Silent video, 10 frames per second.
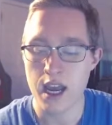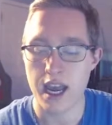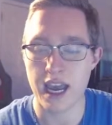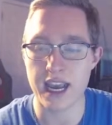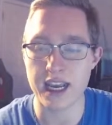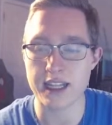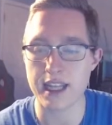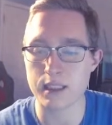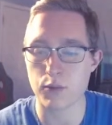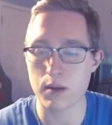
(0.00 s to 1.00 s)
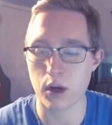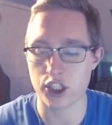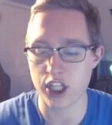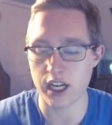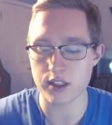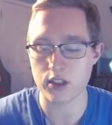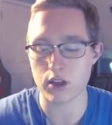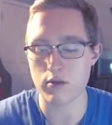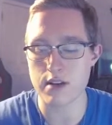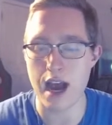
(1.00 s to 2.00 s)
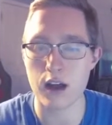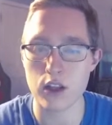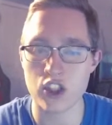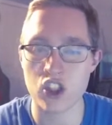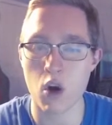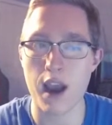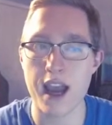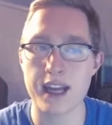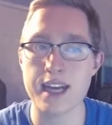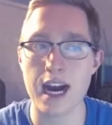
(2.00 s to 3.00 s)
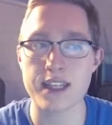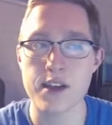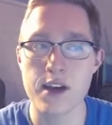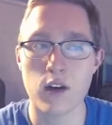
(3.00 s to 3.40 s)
and that's pretty much it. So now let's go ahead, guys,